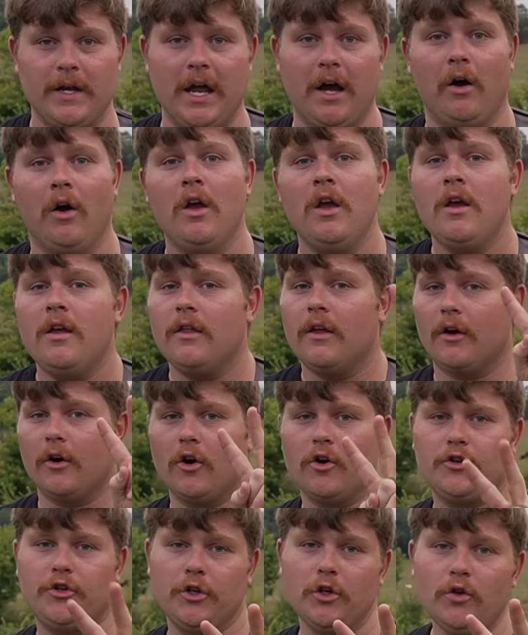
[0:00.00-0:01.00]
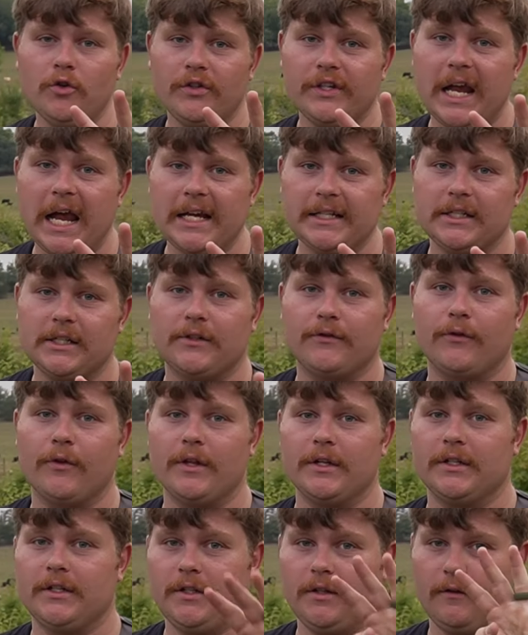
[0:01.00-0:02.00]
Now, there are two sizes for
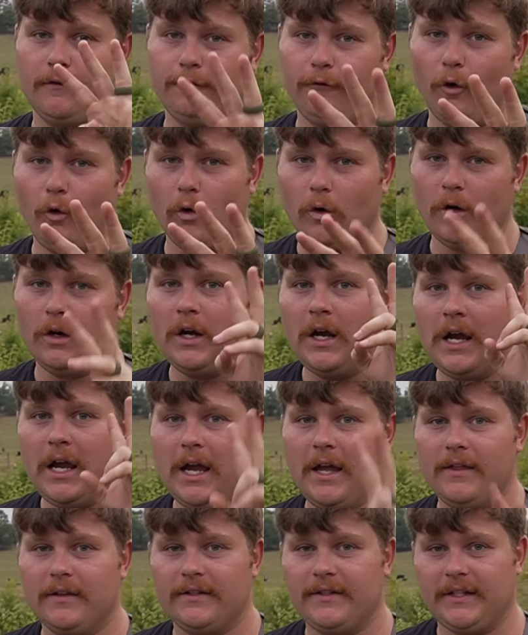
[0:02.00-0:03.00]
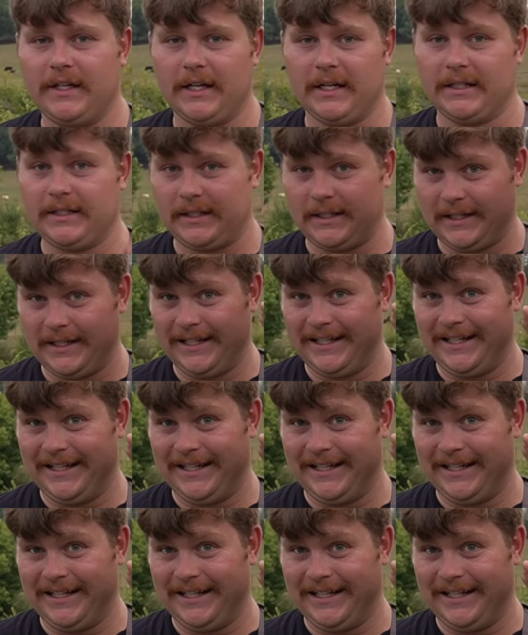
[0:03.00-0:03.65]
this, the 4 and the 6.